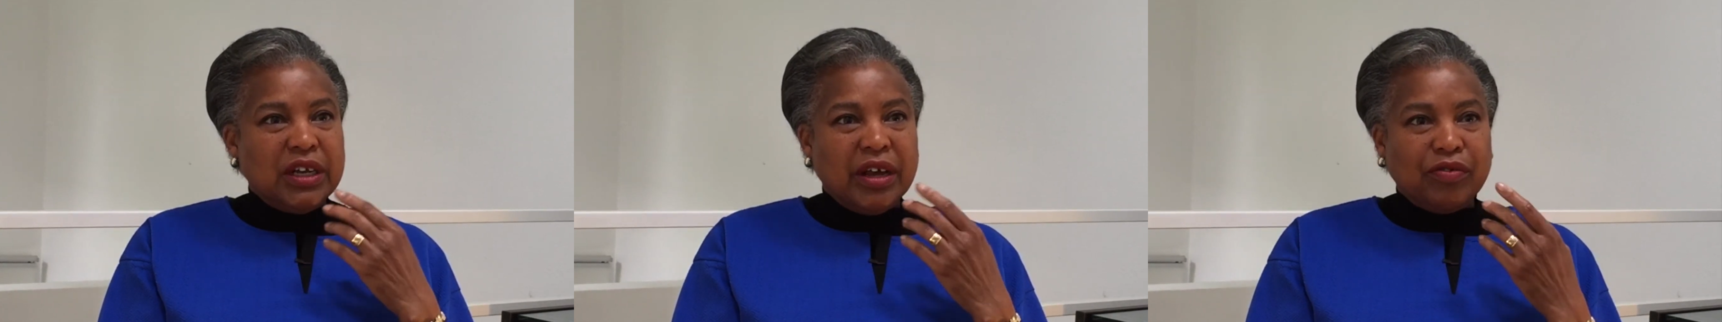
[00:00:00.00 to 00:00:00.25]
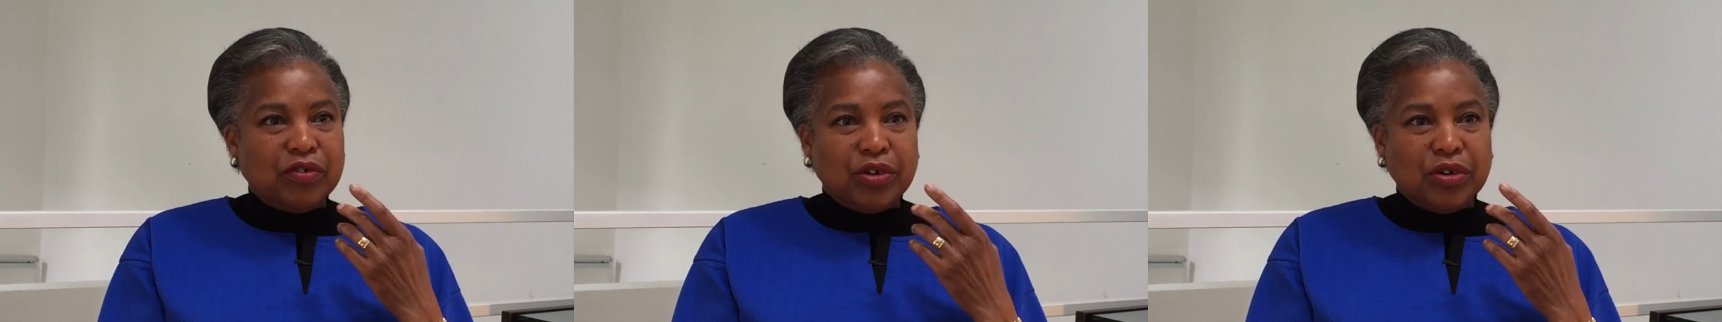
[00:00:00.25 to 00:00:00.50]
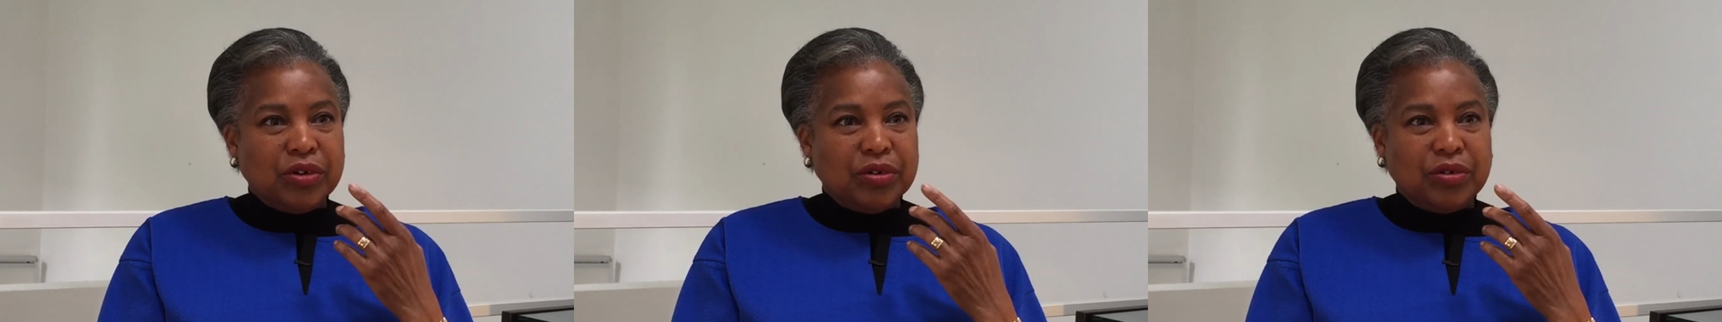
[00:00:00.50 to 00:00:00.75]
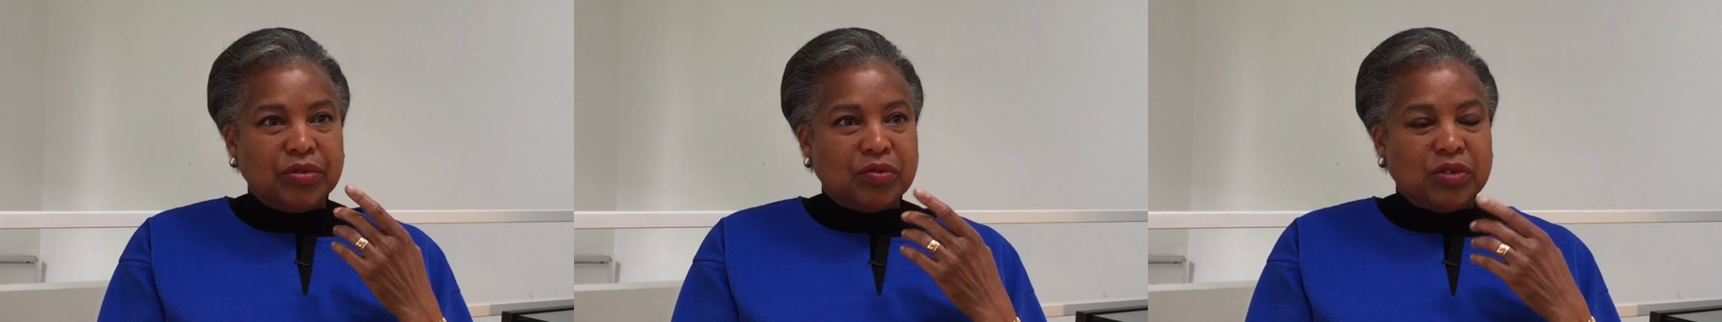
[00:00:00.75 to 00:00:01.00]

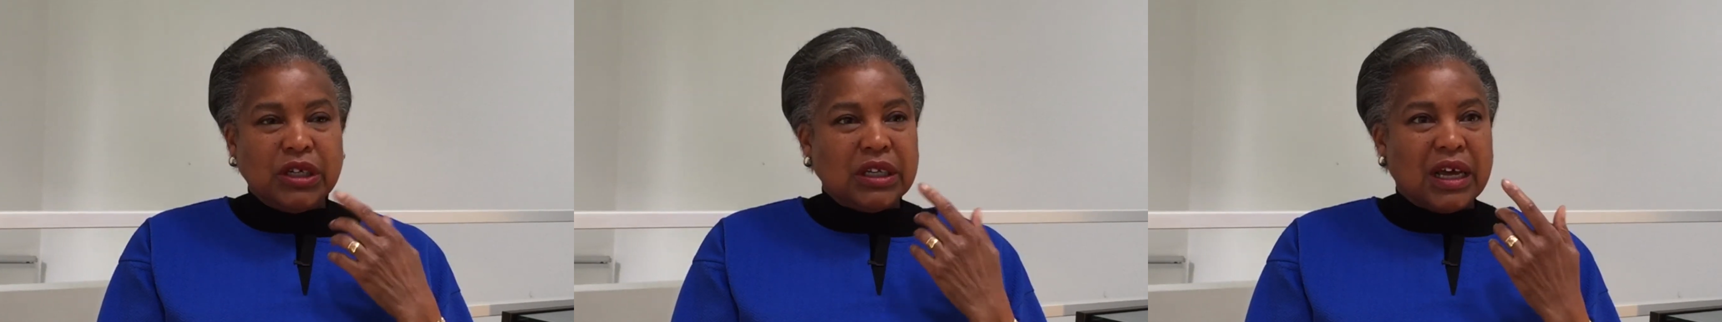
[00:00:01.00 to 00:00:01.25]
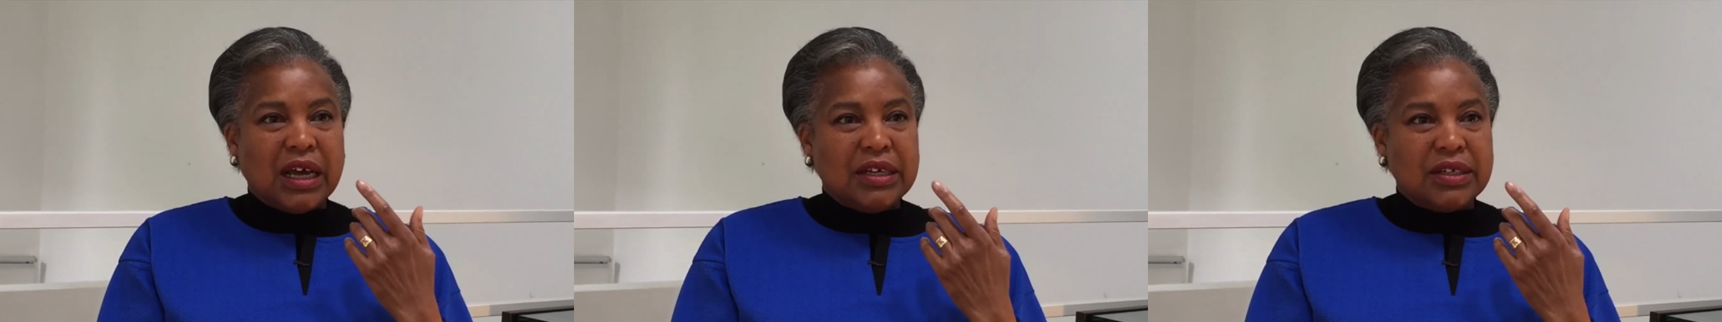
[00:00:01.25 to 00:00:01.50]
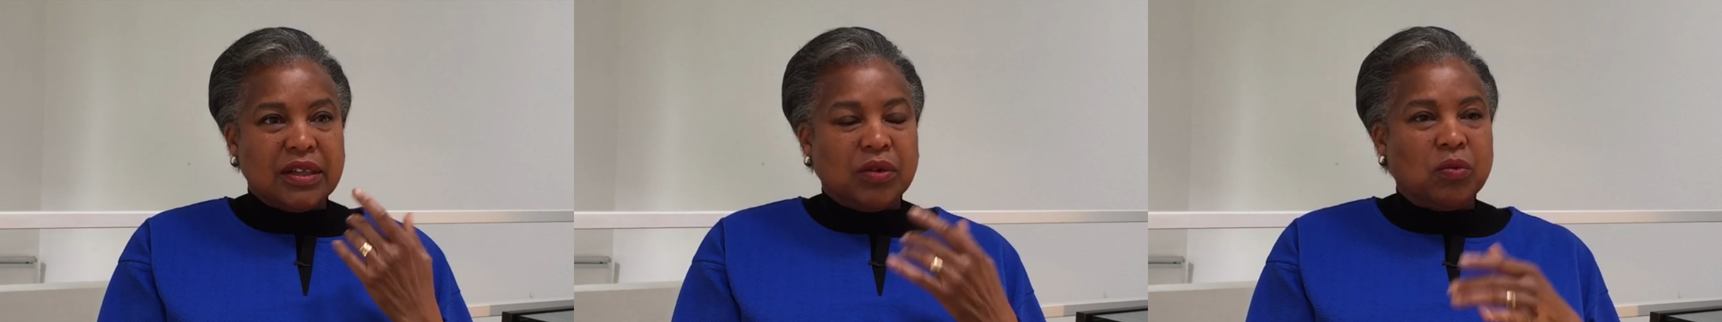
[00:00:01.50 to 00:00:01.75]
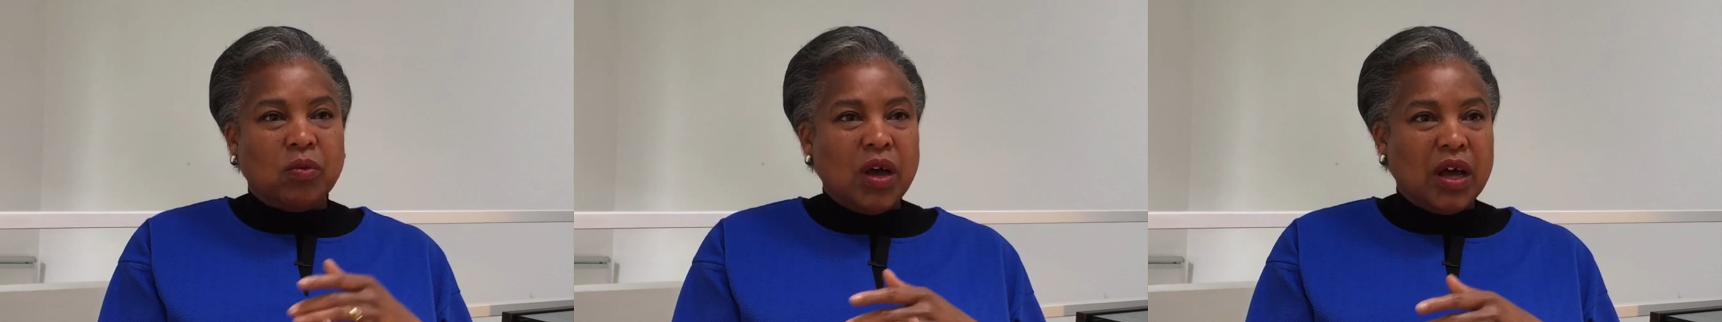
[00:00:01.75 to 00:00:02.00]
never realized
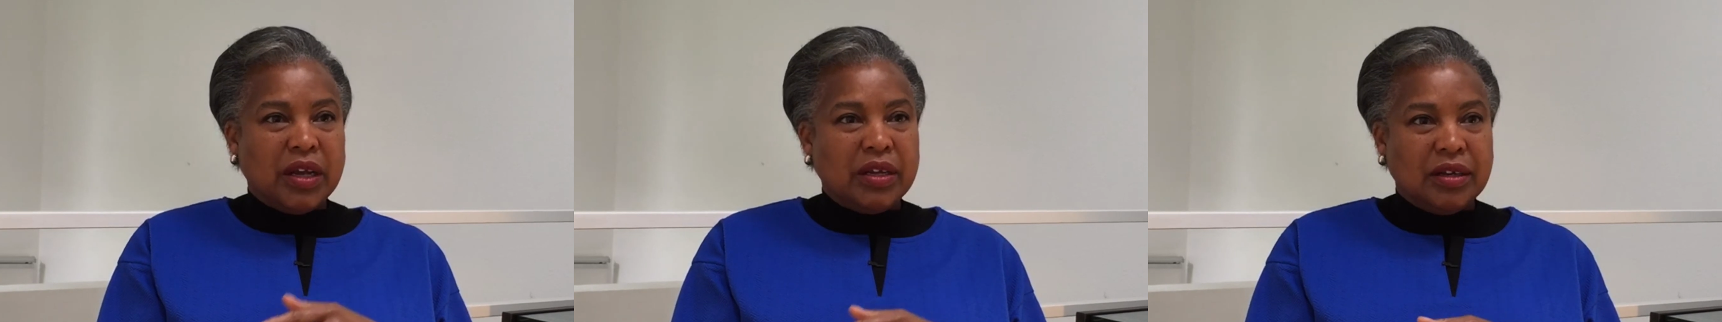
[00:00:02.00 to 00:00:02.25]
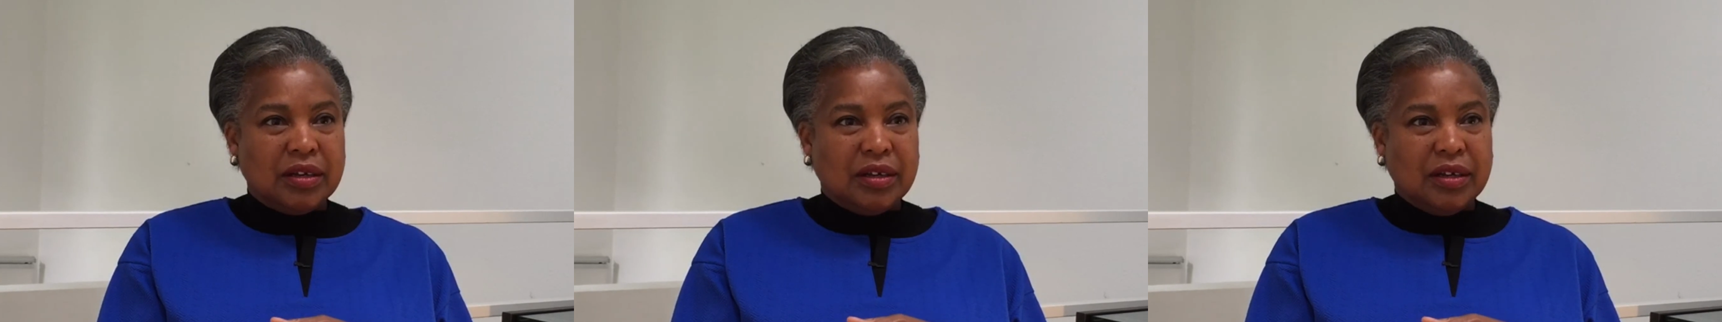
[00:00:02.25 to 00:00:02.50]
that, one,